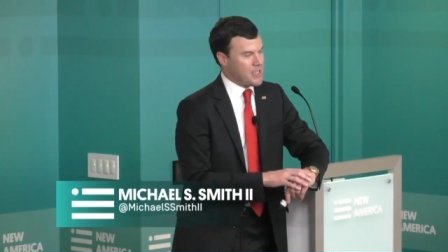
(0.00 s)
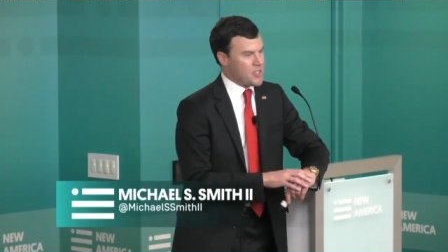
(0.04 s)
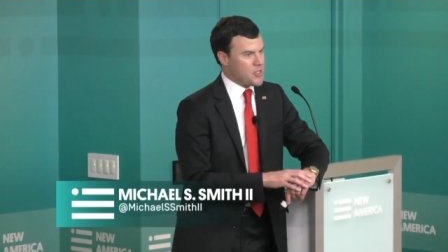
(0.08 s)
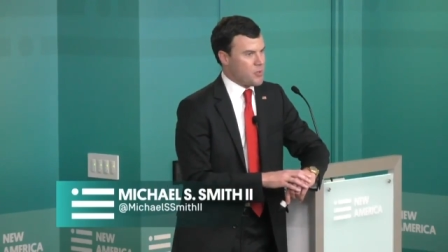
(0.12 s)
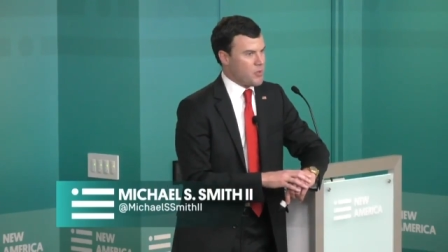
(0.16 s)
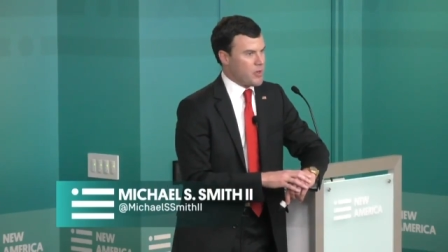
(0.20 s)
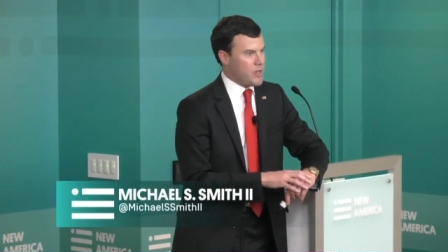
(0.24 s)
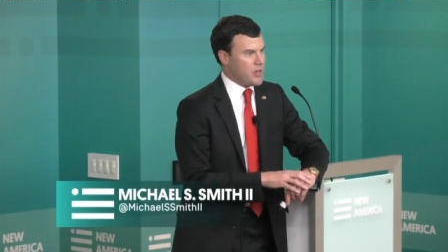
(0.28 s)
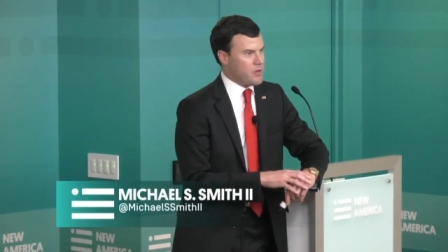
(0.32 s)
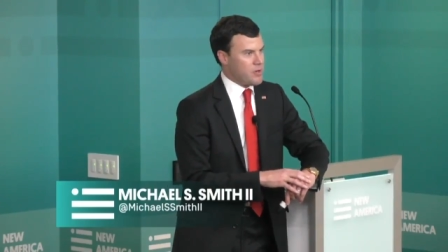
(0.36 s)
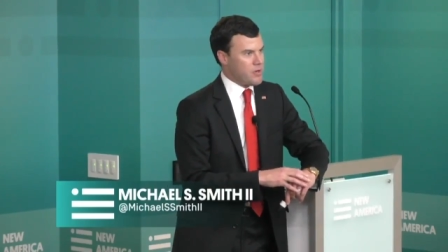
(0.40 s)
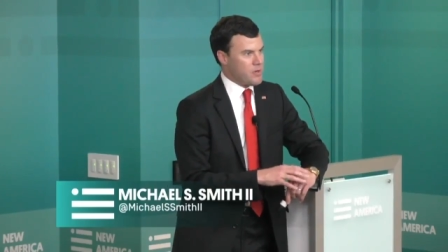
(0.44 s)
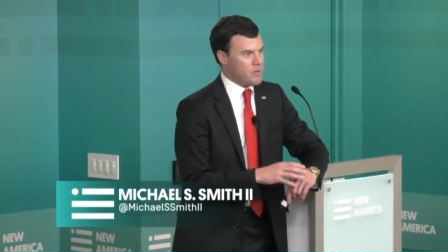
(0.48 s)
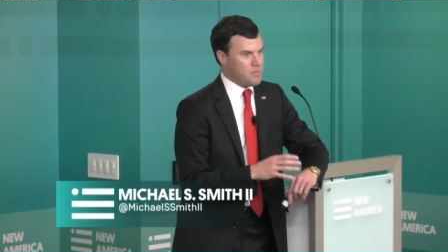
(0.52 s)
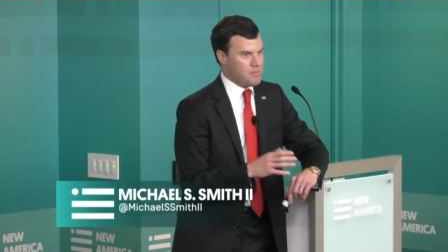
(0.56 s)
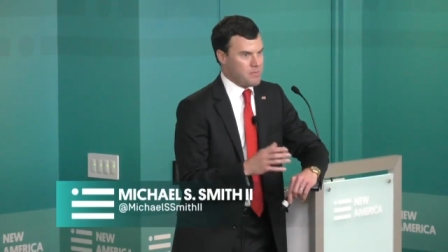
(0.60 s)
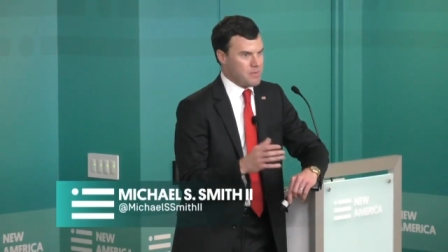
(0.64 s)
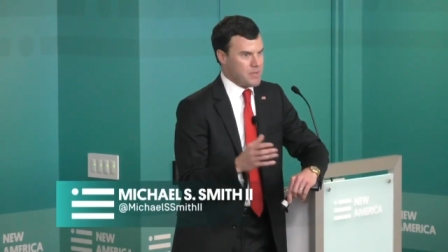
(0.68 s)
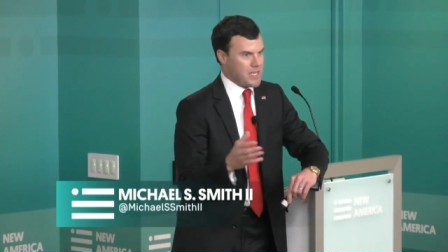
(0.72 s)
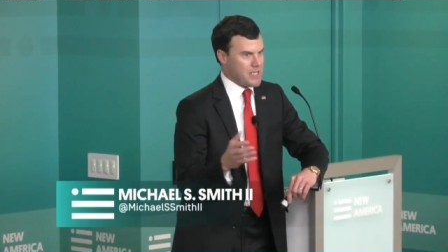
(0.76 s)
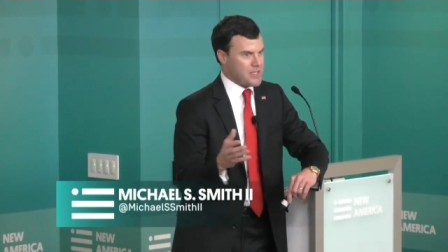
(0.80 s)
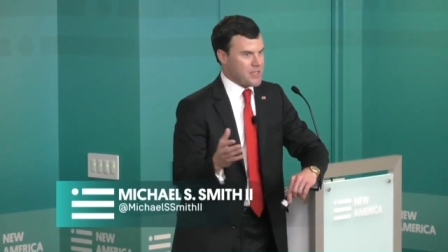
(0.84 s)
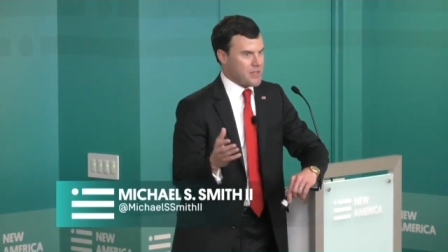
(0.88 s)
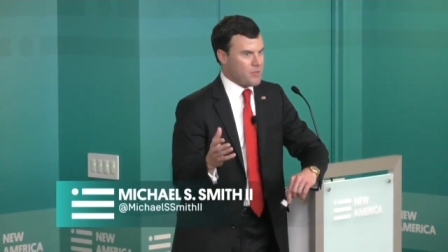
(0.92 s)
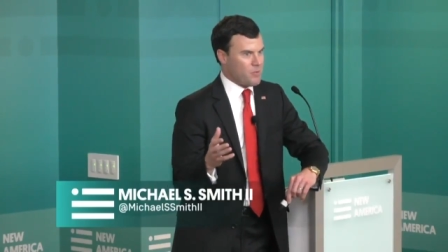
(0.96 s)
Twitter
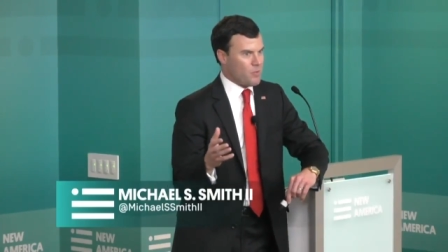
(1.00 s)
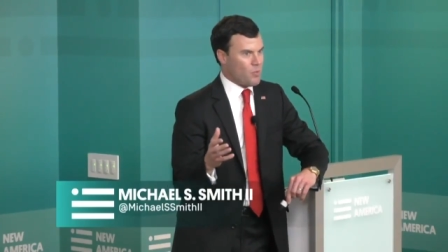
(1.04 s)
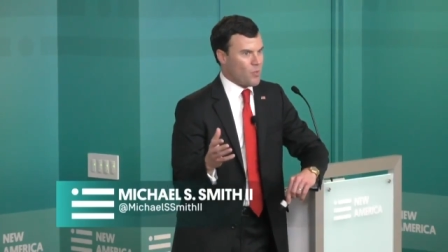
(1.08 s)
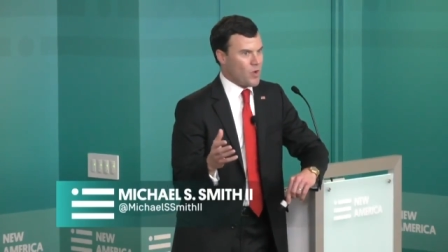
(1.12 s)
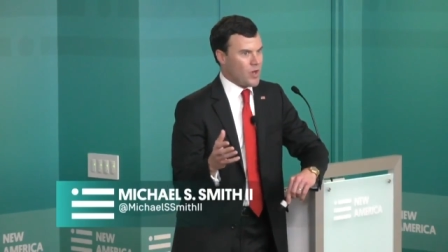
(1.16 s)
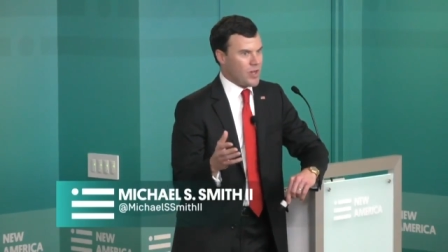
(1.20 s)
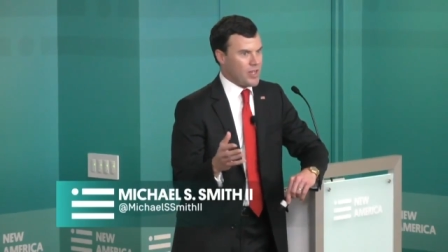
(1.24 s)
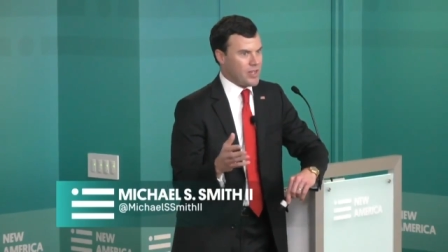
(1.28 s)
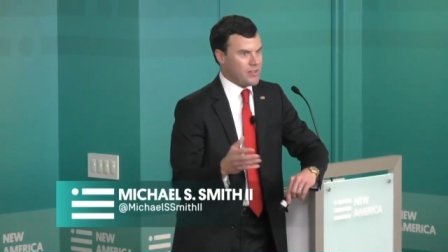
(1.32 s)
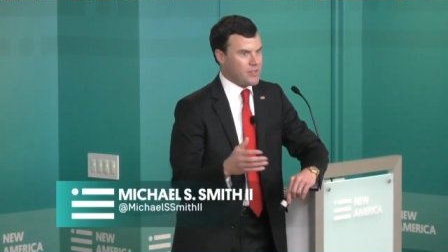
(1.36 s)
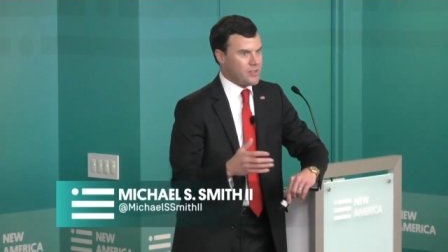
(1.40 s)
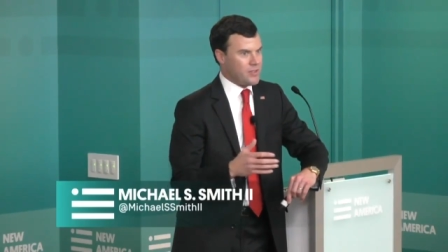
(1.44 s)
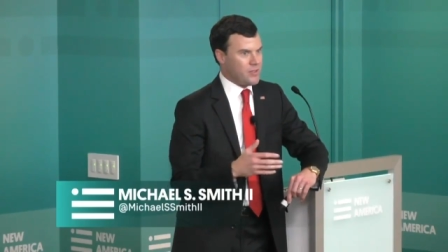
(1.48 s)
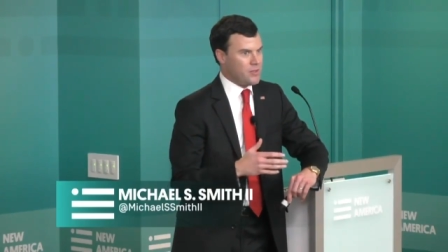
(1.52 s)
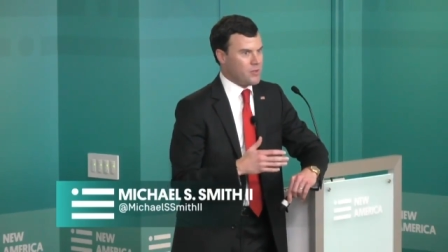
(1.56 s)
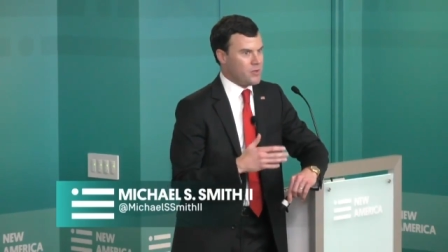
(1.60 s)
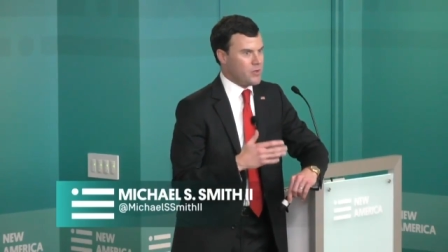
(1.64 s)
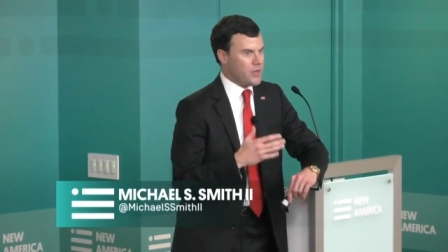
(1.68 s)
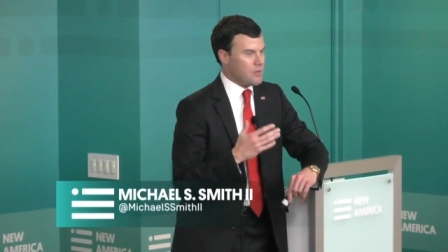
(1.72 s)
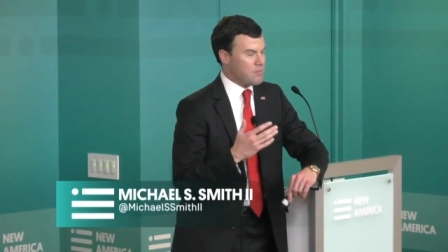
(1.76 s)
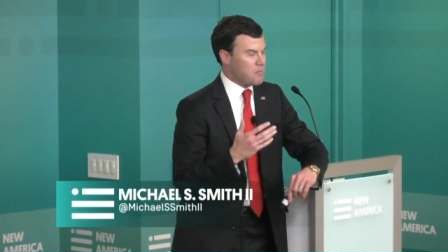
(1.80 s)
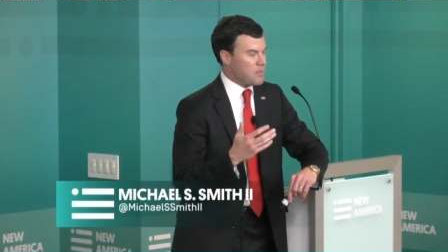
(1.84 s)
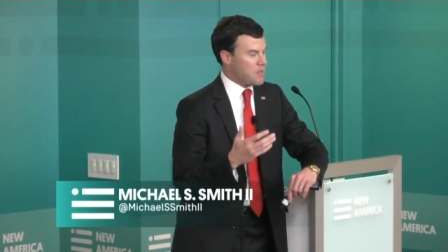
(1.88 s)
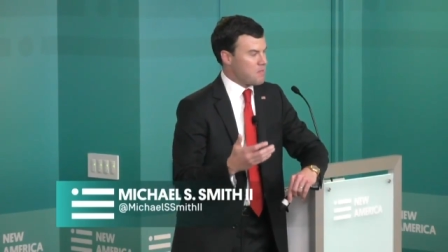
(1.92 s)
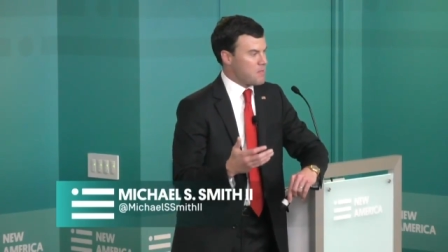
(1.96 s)
doesn't want
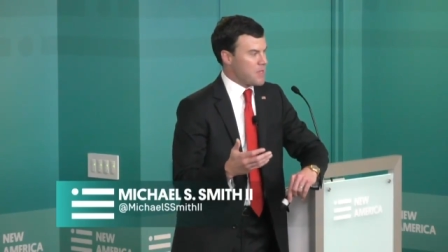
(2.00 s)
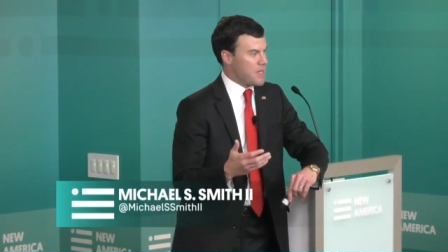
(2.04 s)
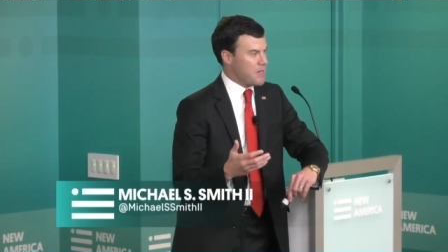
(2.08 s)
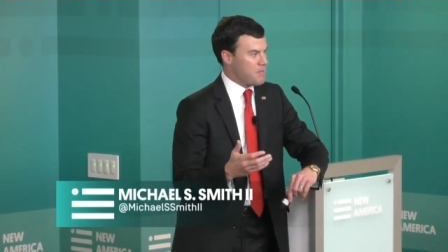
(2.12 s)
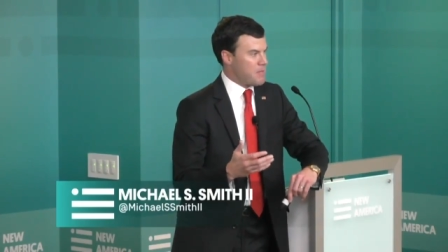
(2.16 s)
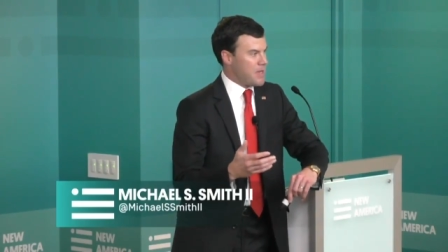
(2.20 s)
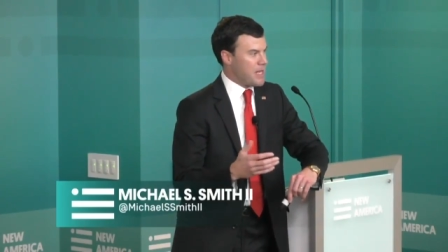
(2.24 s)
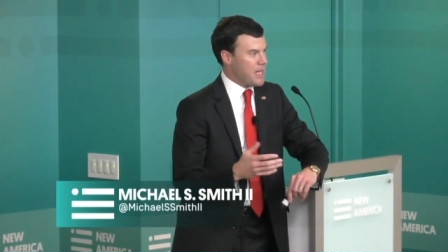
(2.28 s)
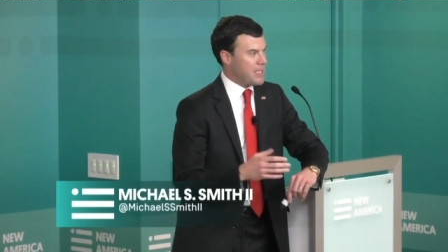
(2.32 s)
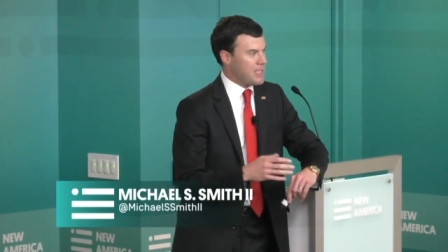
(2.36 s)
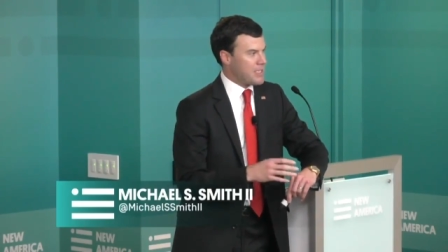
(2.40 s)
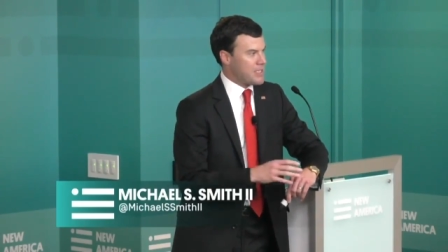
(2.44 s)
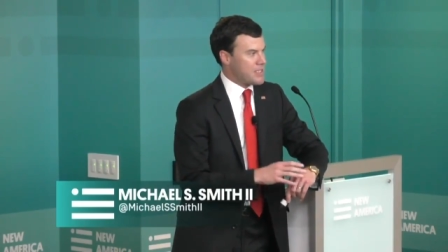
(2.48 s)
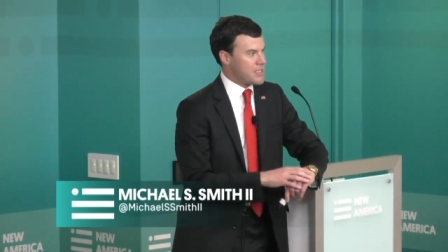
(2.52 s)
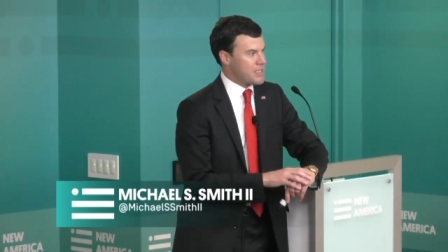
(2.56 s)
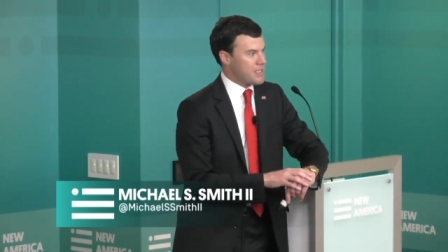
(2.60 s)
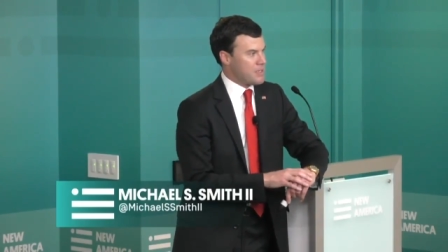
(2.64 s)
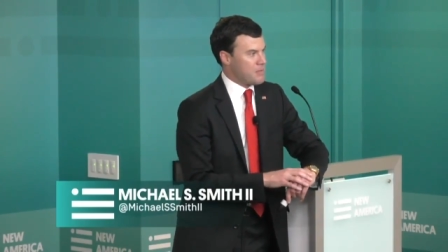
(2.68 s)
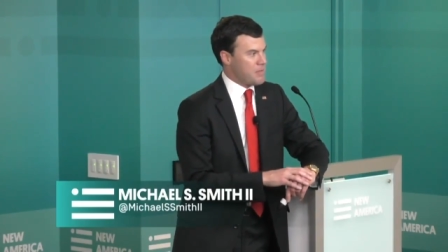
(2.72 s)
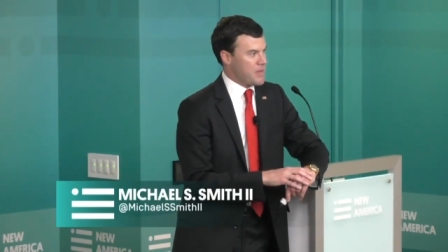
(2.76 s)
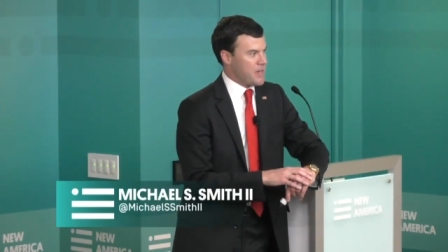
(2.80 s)
to implement a policy,